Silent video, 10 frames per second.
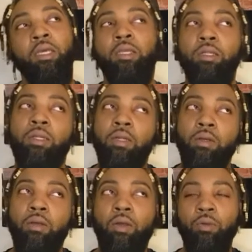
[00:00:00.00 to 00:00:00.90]
you
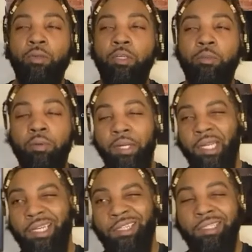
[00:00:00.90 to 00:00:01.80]
know, older
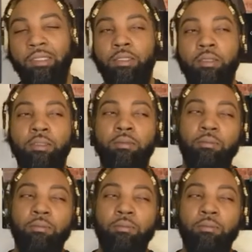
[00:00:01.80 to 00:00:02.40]
Brandy,